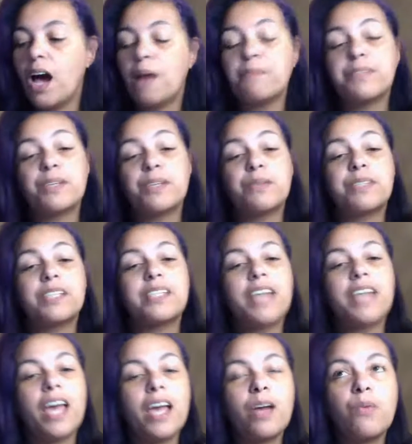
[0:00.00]
So
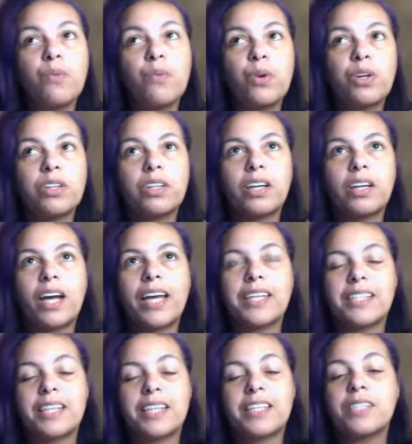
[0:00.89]
today like
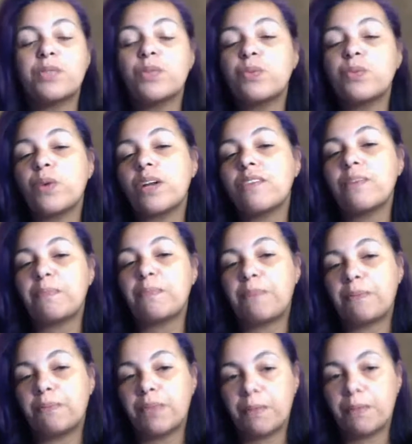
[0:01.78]
I said, this was one of
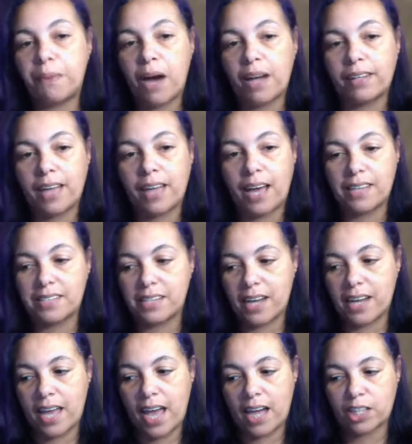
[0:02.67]
the podcasts
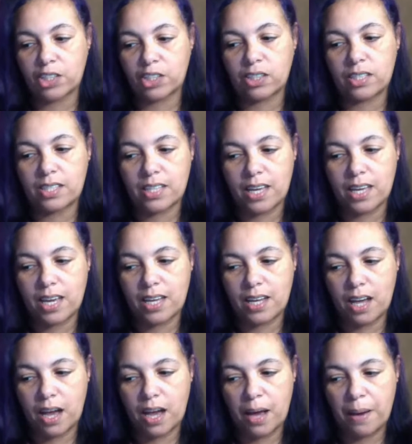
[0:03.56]
that I actually did.
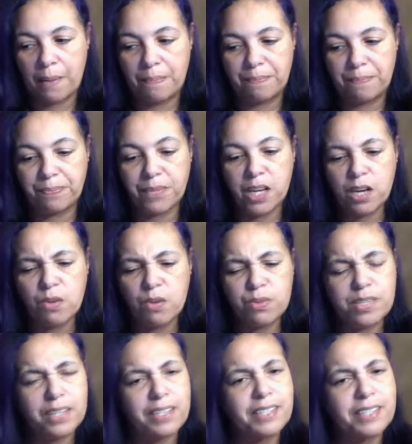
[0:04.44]
It
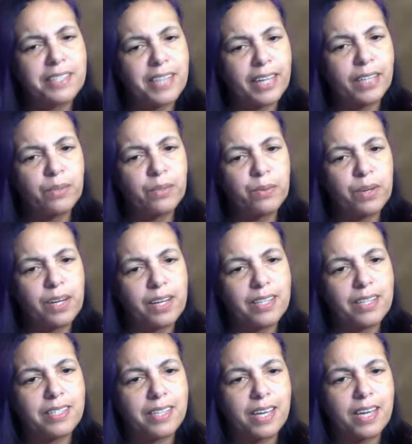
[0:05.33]
was like the second one
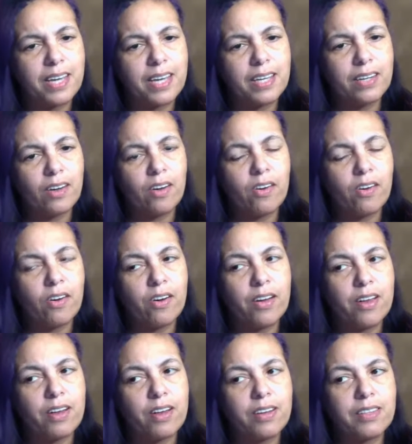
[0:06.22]
I did
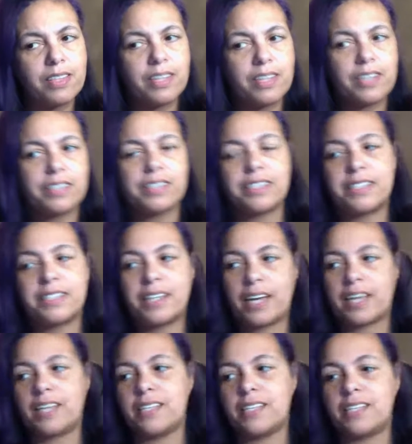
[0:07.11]
on the
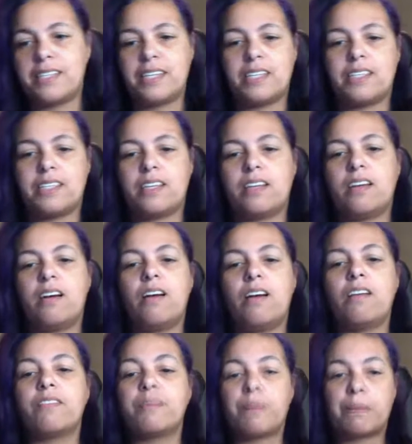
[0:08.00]
second season
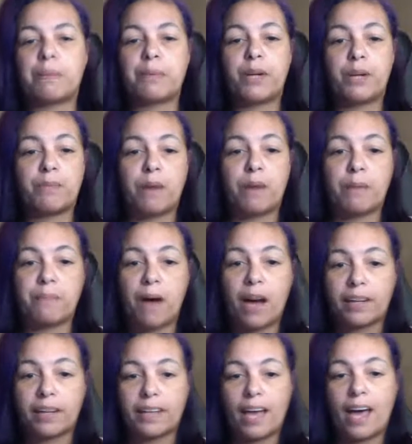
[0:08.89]
of the Purple Haired Mom
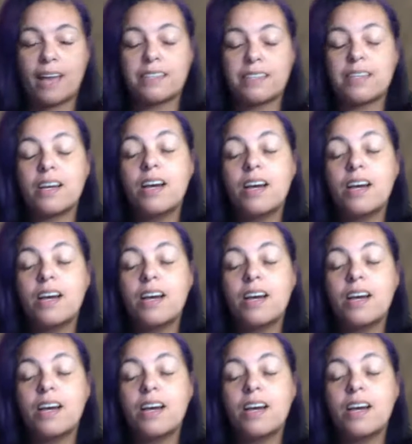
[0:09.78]
podcast.